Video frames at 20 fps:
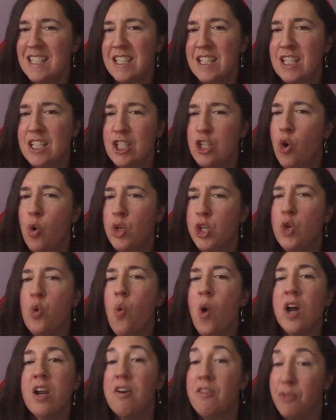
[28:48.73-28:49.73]
You know, you
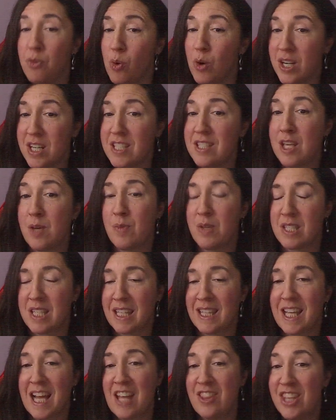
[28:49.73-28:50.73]
want to avoid statements
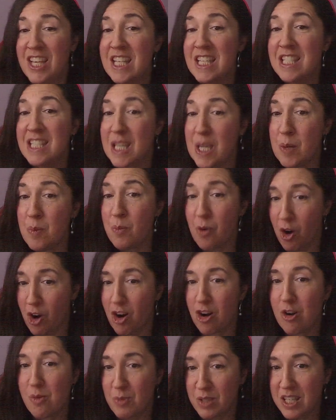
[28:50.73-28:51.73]
like that. They seem
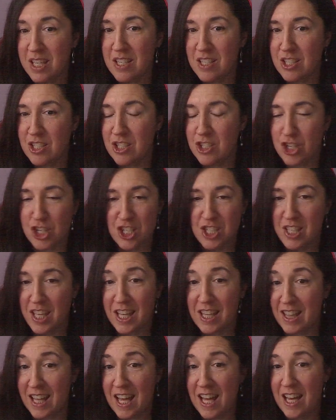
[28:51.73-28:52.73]
harmless just
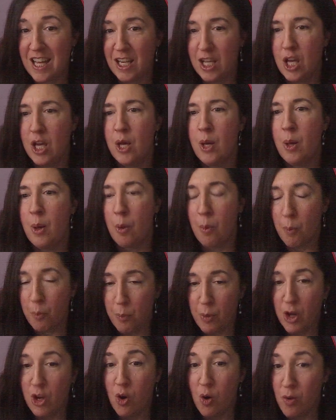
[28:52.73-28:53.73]
like that,
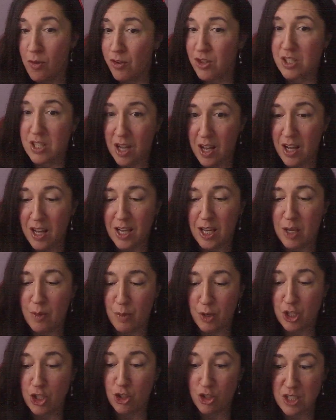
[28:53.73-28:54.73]
but over time,
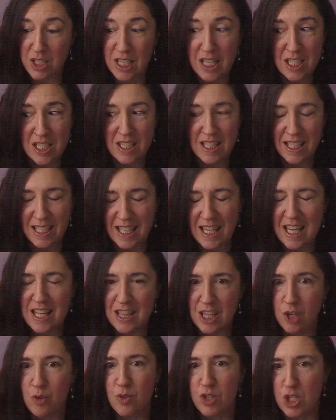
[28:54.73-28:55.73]
you're teaching the kid
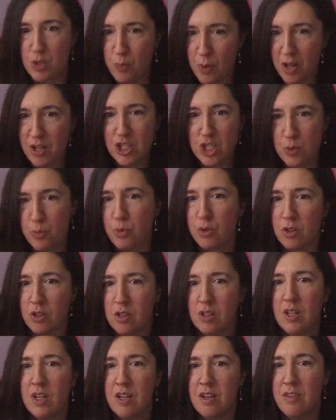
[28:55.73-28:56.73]
they're
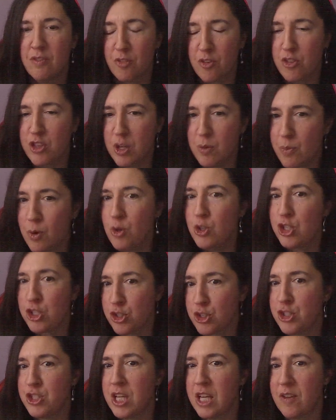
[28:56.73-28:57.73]
responsible for the emotional
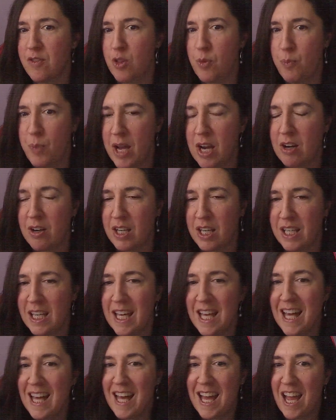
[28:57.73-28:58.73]
state of the parent,
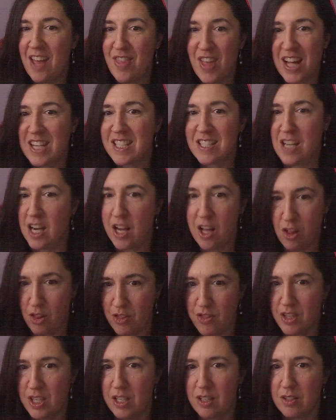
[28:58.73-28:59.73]
and that's not
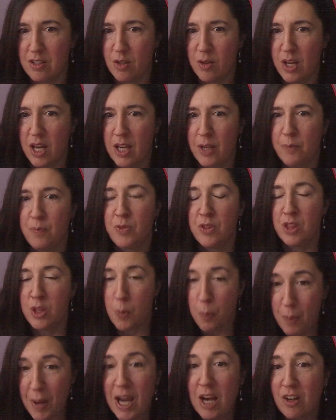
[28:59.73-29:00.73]
healthy, okay? The
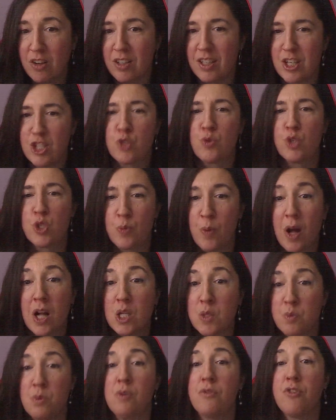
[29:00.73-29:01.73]
parent is
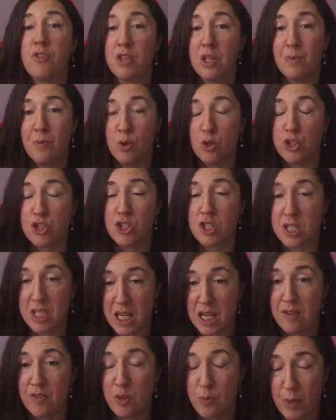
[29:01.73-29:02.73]
responsible for the emotional
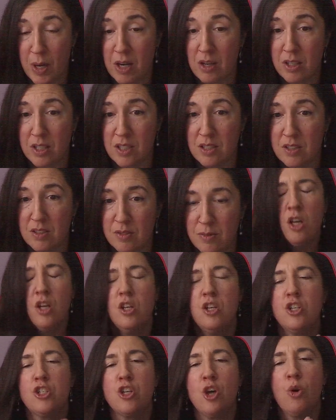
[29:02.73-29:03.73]
state of the parent.
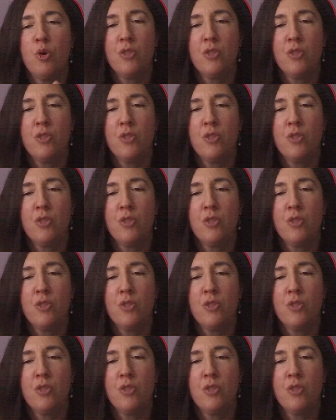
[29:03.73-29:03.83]
So